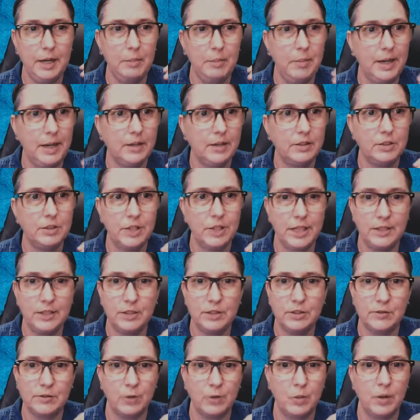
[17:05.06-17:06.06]
it, make the
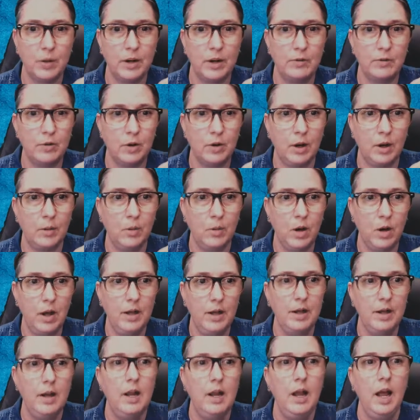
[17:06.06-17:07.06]
changes for whatever I want,
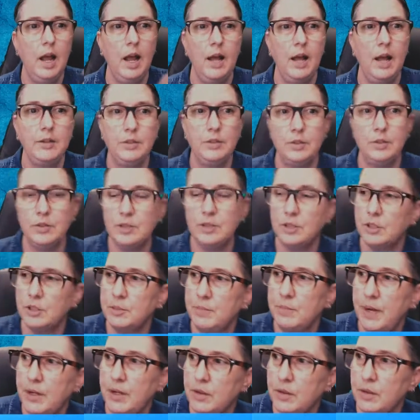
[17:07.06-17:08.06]
and use it to
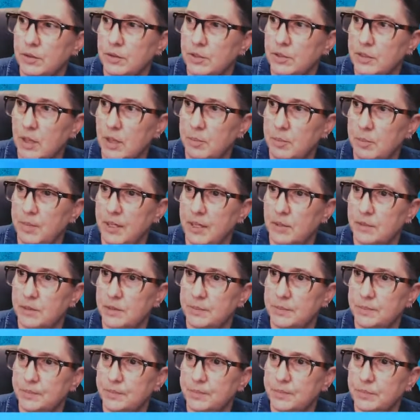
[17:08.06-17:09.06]
make those thumbnails.
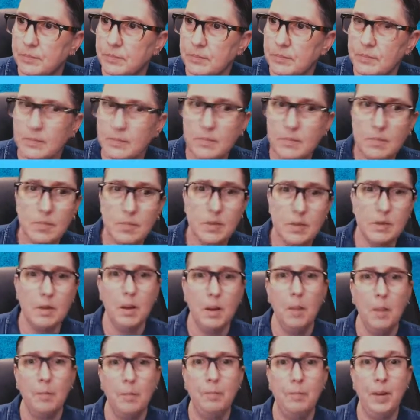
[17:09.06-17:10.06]

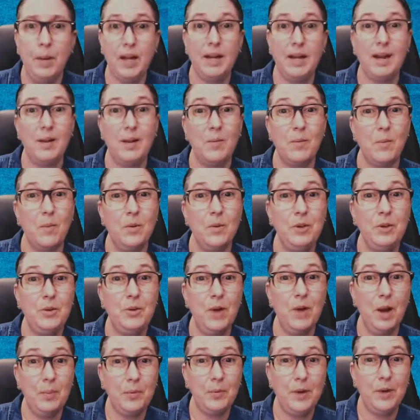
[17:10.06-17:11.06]
But when you
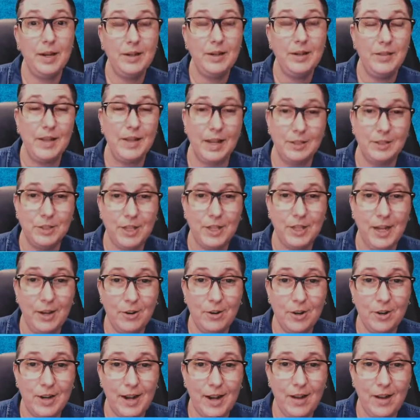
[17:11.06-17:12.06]
upgrade to the
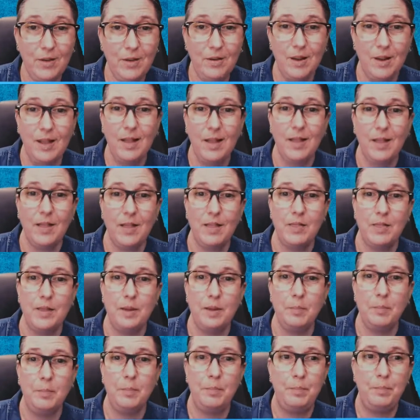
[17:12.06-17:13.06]
educator account,
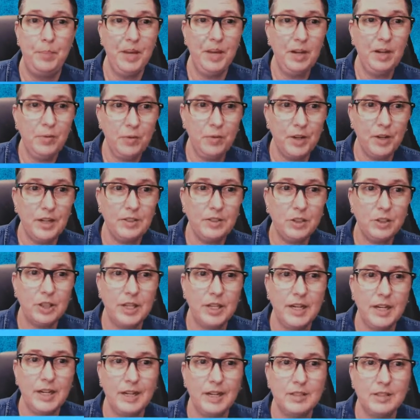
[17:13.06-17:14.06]
the benefit is you're
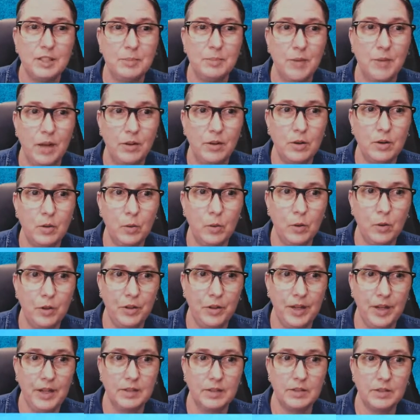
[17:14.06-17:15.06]
going to get some other cool
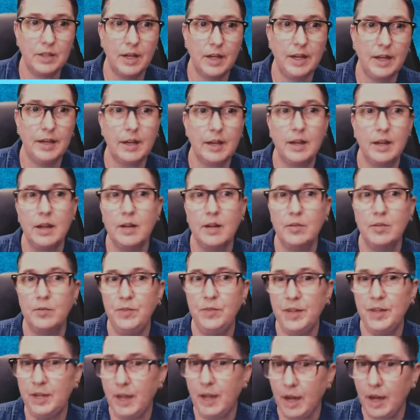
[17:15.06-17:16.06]
things like
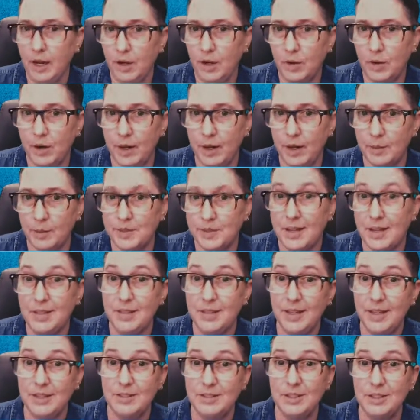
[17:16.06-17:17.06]
Venn diagrams and
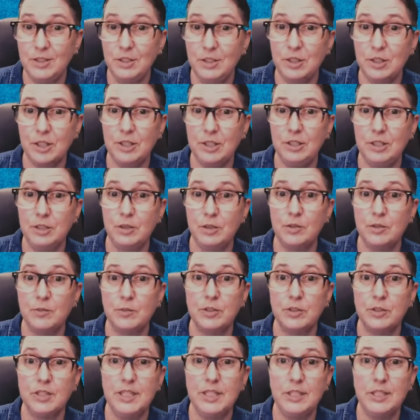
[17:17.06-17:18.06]
things that you're going to use for
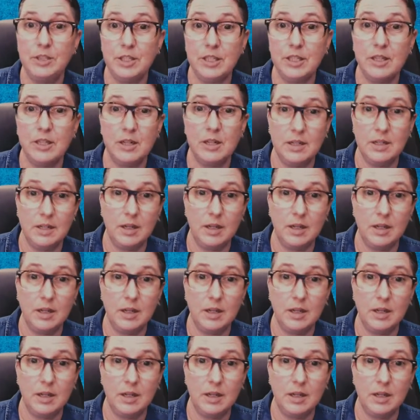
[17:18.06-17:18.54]
teaching